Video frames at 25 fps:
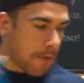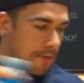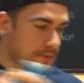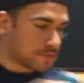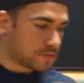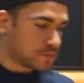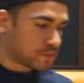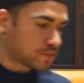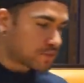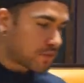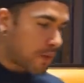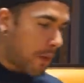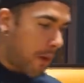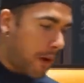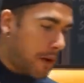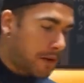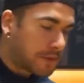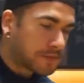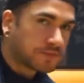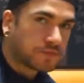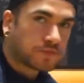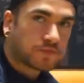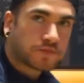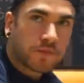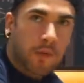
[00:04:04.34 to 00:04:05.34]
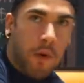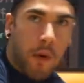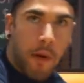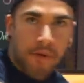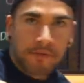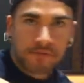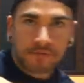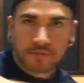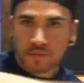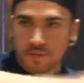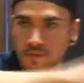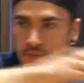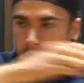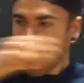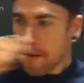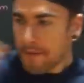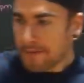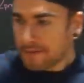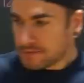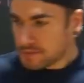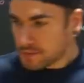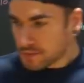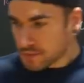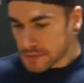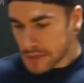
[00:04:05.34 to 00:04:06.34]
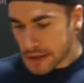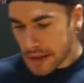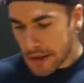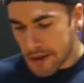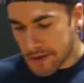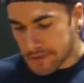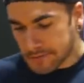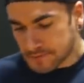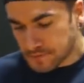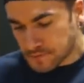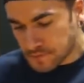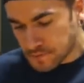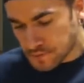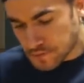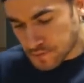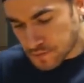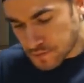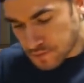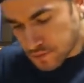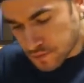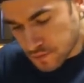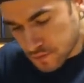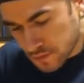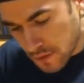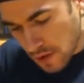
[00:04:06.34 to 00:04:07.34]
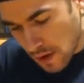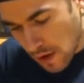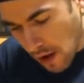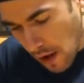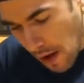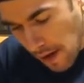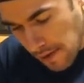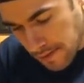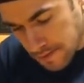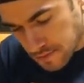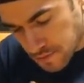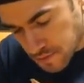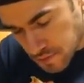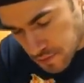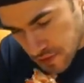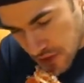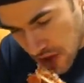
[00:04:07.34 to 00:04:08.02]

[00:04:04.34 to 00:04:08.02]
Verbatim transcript: Eat the pizza and everything on the plate and turn them on the fire. a